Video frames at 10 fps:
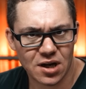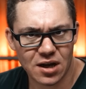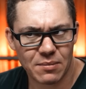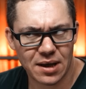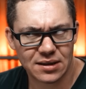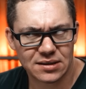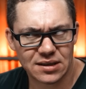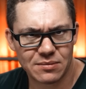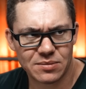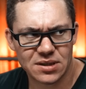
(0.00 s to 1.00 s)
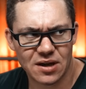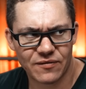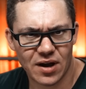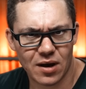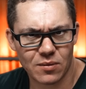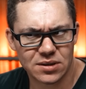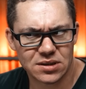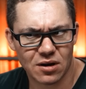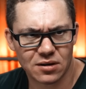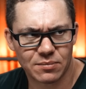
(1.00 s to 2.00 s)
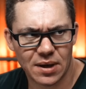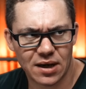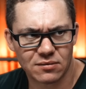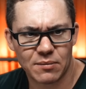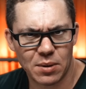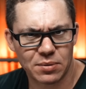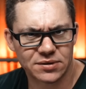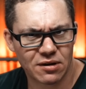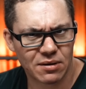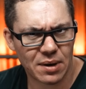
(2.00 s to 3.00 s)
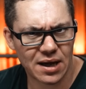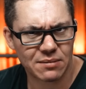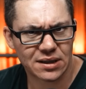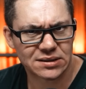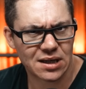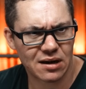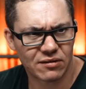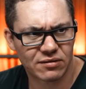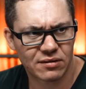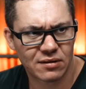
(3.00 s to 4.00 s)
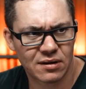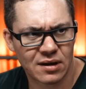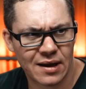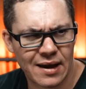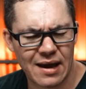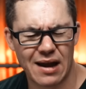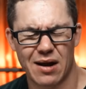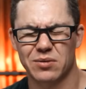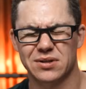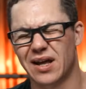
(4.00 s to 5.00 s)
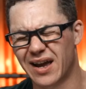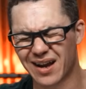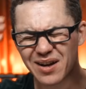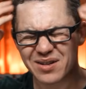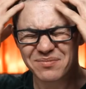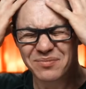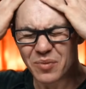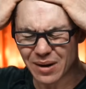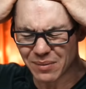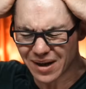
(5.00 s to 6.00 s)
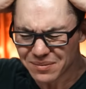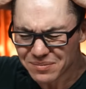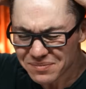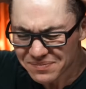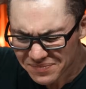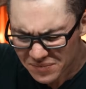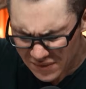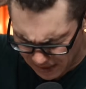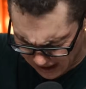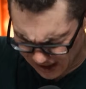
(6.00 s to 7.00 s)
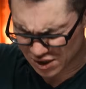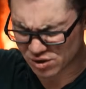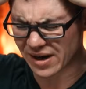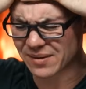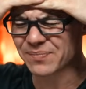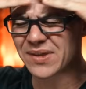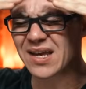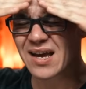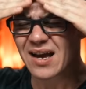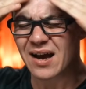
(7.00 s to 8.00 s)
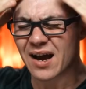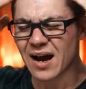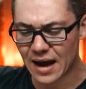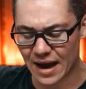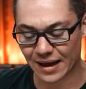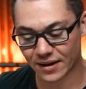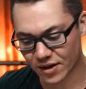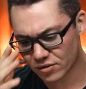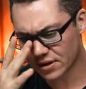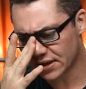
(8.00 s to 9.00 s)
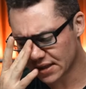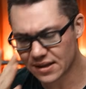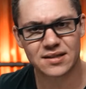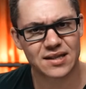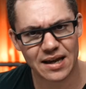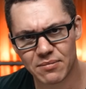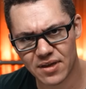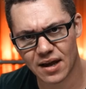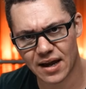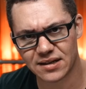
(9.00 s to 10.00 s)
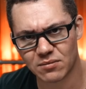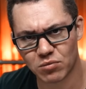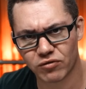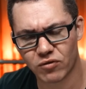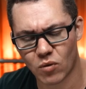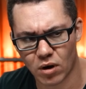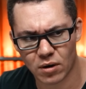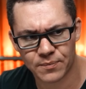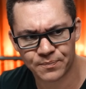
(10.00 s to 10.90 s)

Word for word: talking about the same stuff I always talked about. People started buying my stuff. And I was like, wait a minute. Let me get this straight. I literally did the same thing I did before,